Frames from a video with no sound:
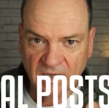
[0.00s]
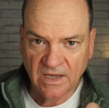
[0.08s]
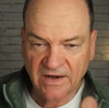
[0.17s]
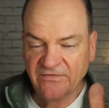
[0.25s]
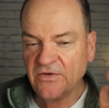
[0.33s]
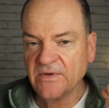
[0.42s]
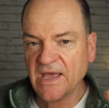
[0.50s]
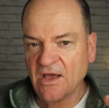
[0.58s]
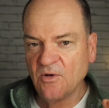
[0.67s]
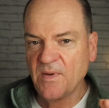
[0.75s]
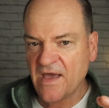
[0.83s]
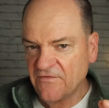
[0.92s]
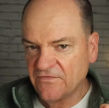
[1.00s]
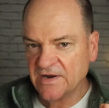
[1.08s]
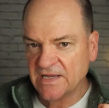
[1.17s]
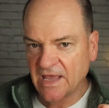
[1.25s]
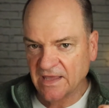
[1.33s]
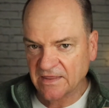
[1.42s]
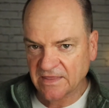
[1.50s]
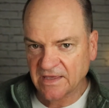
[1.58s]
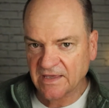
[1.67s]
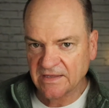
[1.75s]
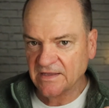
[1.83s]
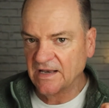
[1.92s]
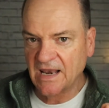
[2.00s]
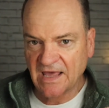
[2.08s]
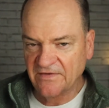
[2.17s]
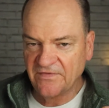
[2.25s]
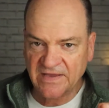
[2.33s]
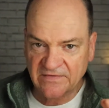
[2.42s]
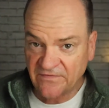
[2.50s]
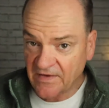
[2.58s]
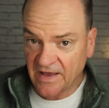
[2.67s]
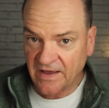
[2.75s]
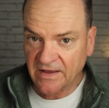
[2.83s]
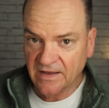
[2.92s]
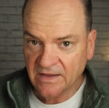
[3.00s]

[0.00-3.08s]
And if you get up every day thinking that life ain't fair